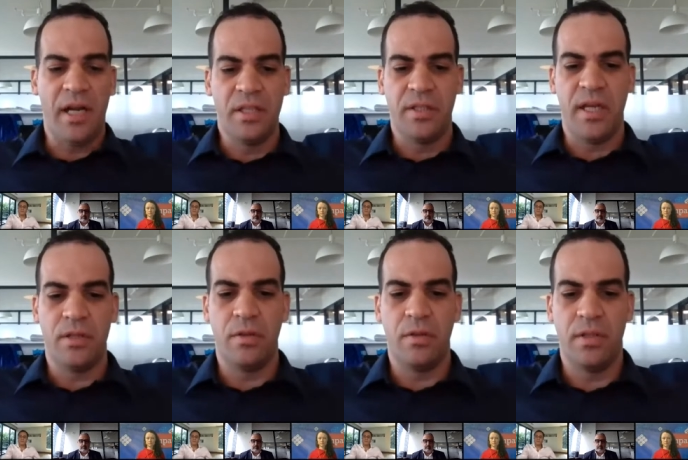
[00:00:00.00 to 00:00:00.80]

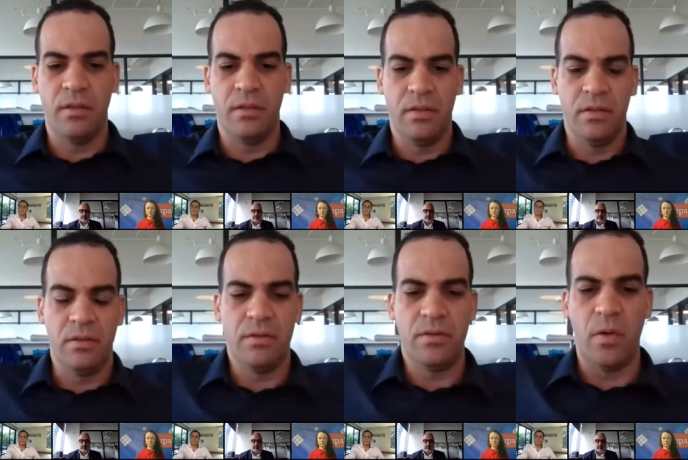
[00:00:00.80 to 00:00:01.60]
architectures and
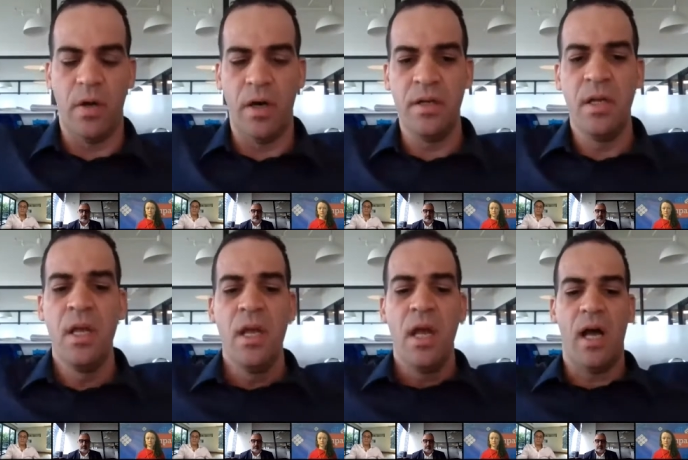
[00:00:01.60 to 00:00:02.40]
so
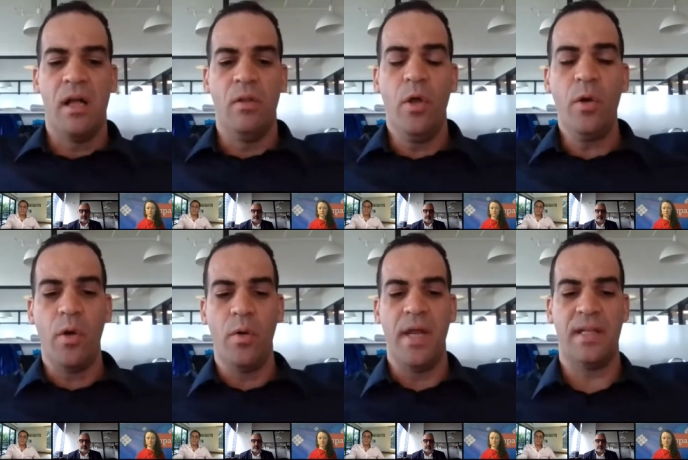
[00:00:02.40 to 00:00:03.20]
on,
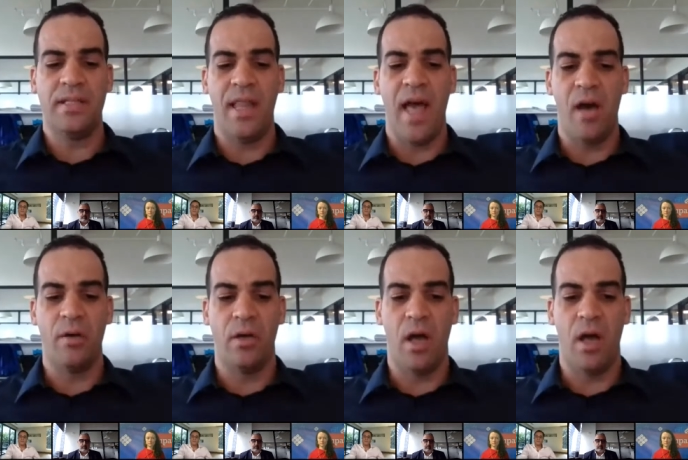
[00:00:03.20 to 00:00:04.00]
low code has
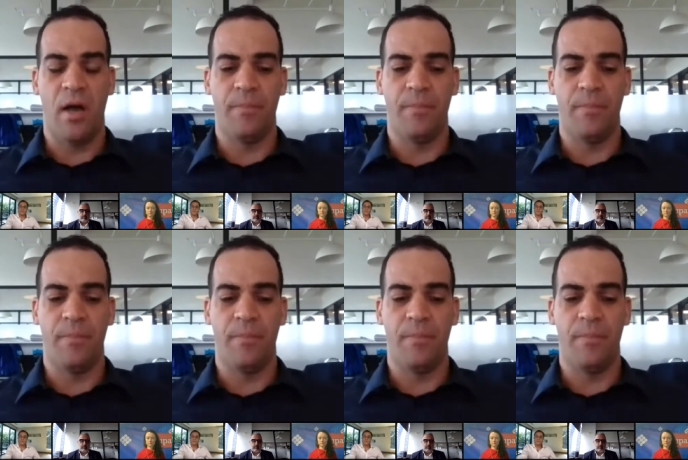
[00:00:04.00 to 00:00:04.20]
allowed